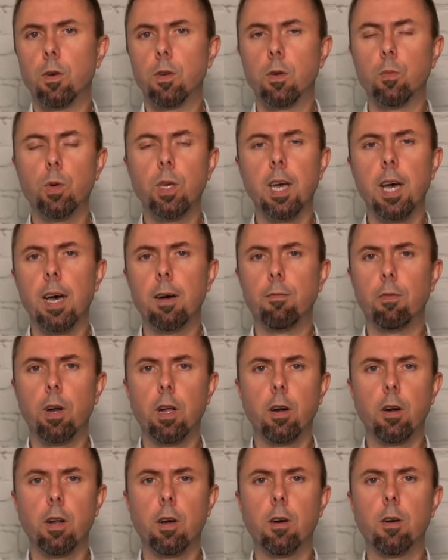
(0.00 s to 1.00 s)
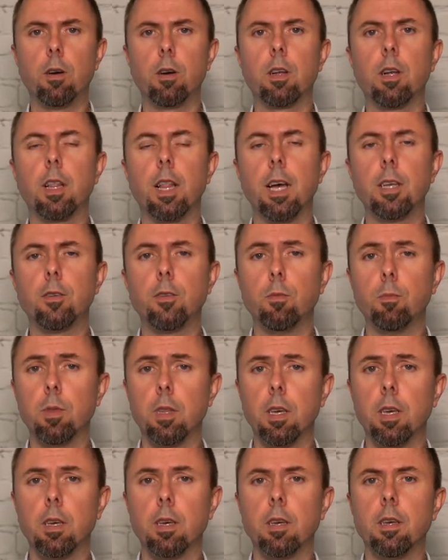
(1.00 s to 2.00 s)
So we have right on our classroom
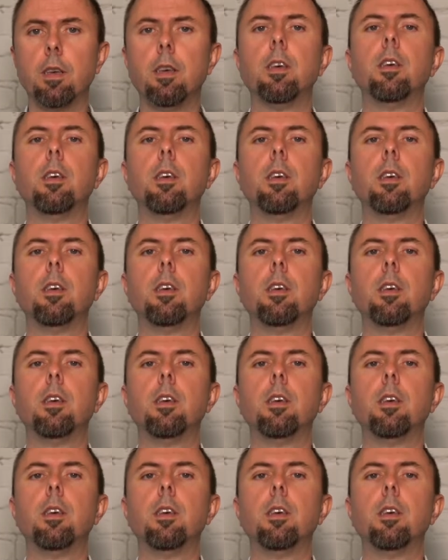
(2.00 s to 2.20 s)
link,